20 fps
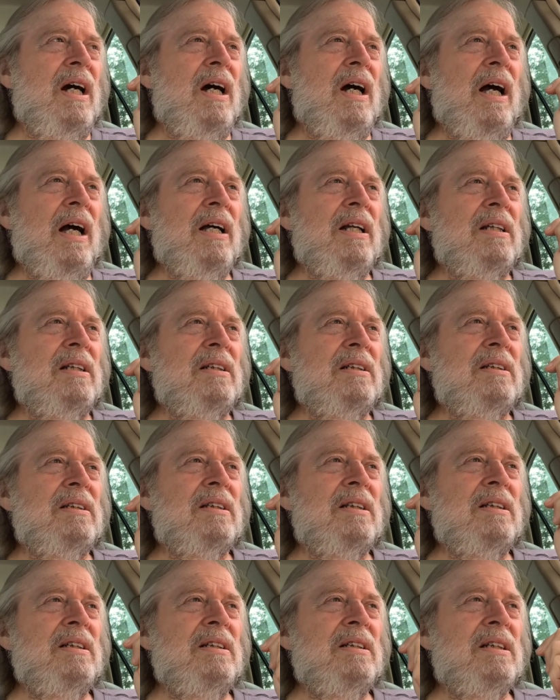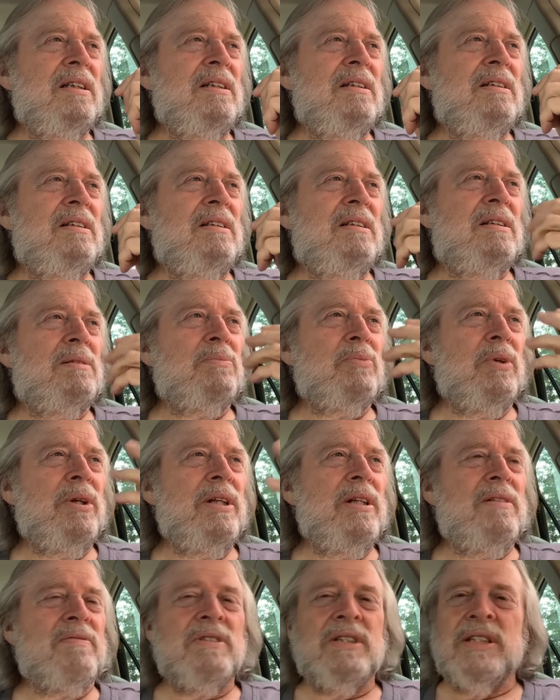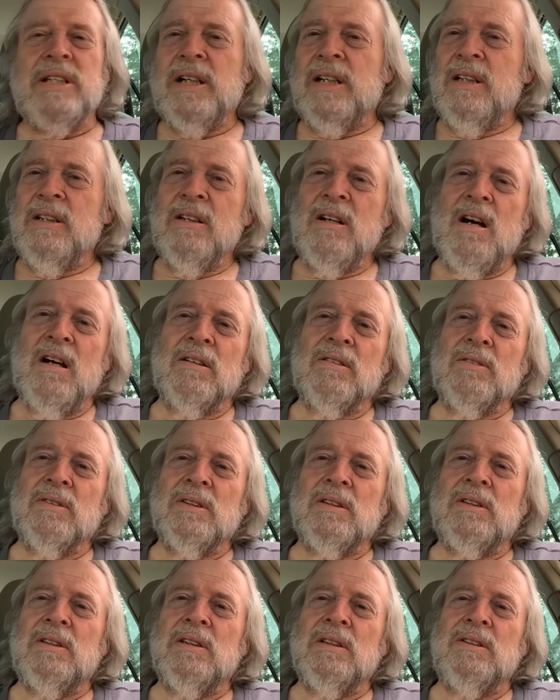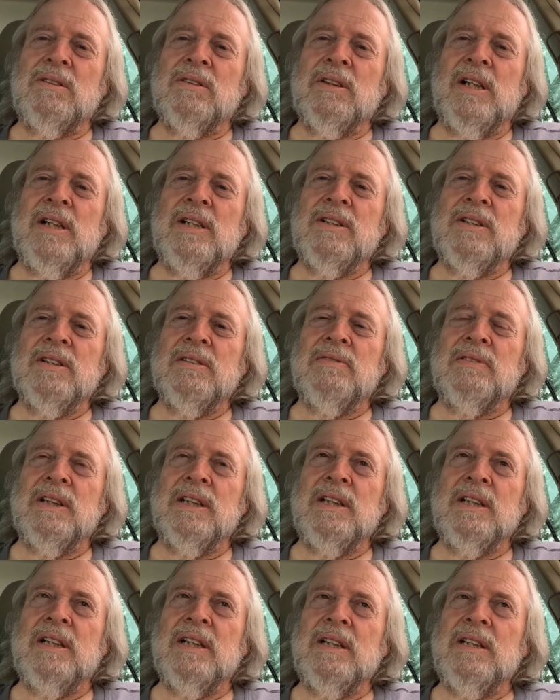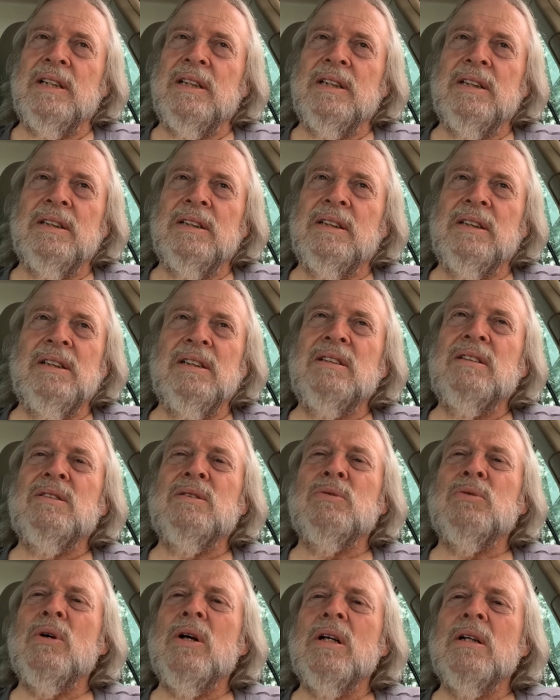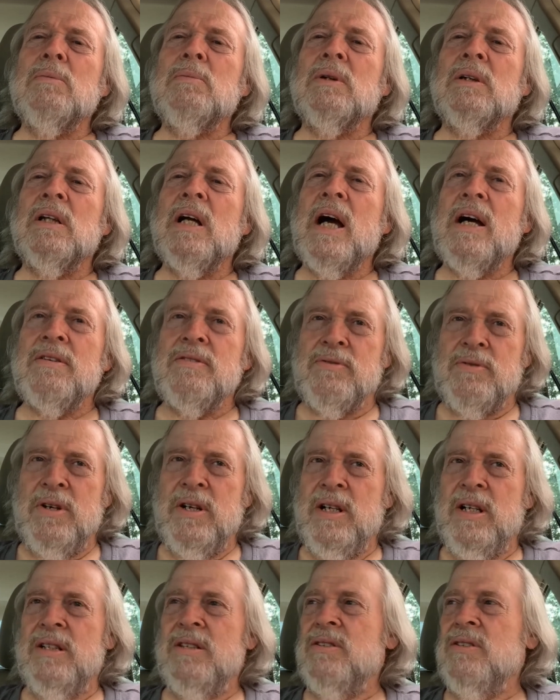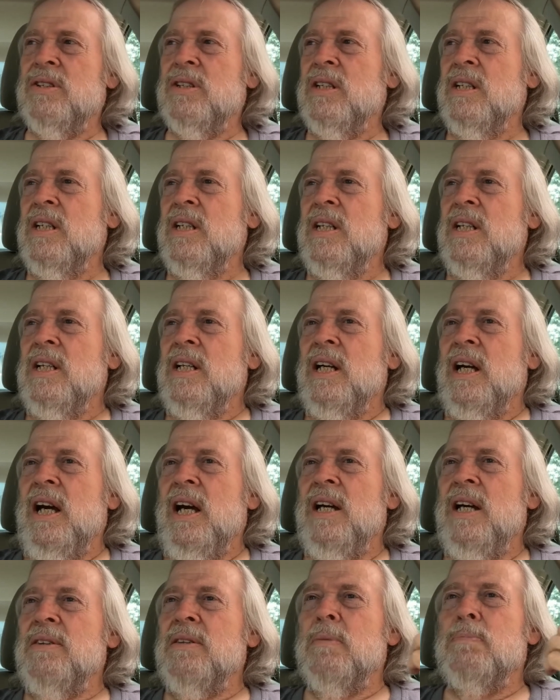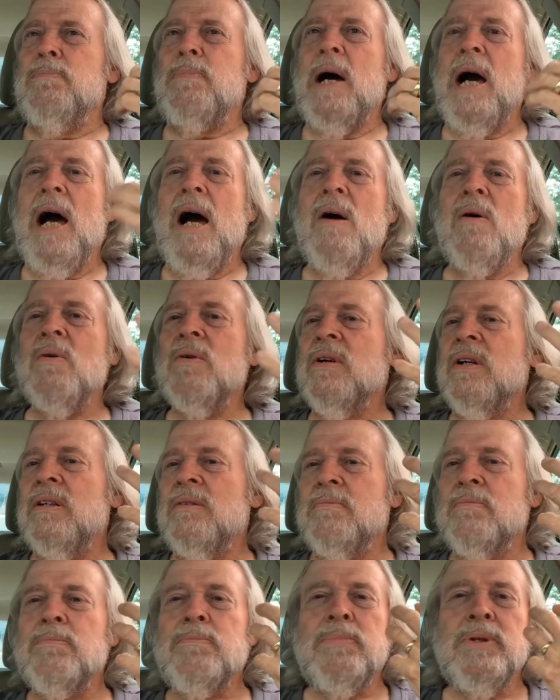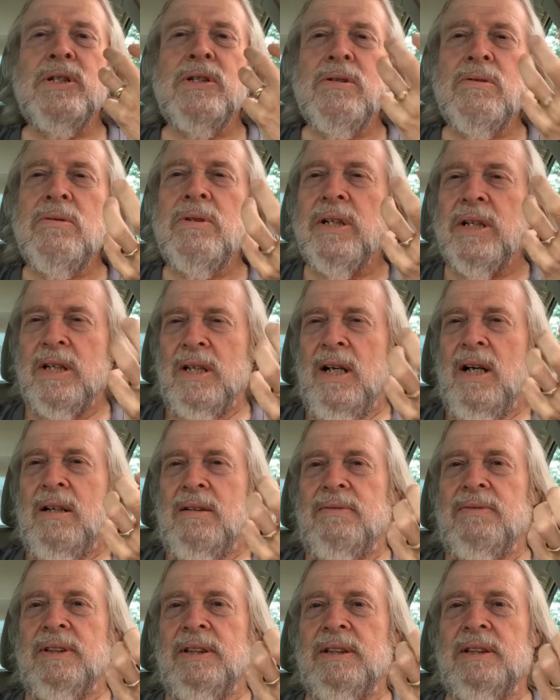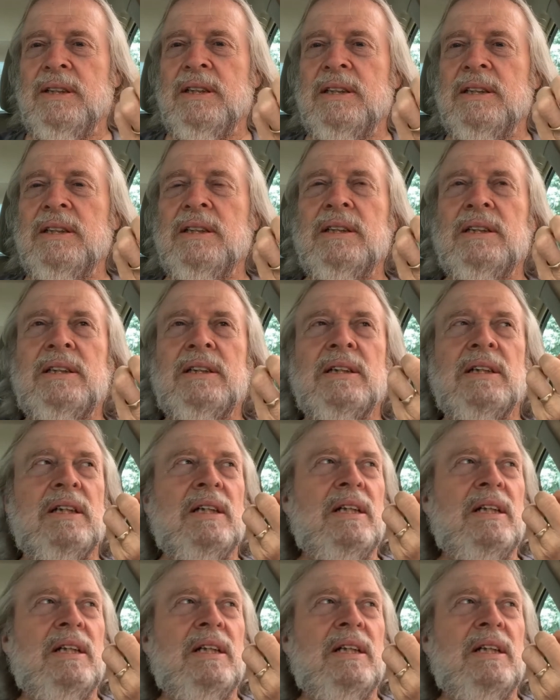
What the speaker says: And then did some reading of the second inaugural address of Lincoln. It's an incredible address. And the power and beauty of it is